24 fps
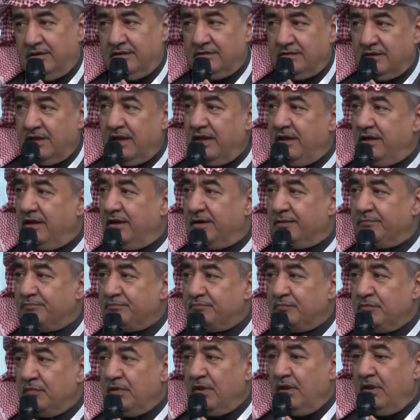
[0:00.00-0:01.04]
our
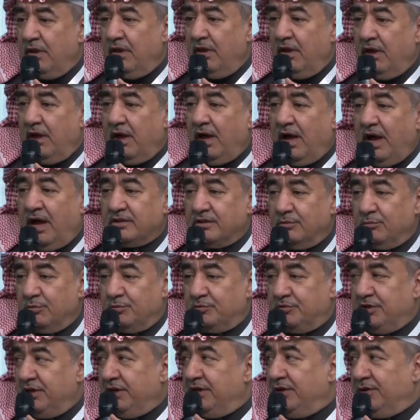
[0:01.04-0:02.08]
product, maybe the
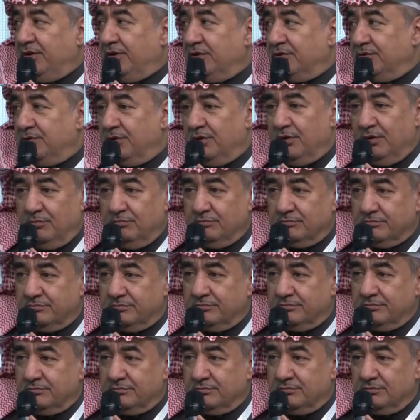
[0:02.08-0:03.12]
marketing
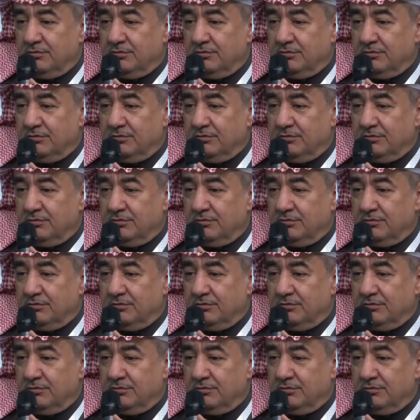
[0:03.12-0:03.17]
message.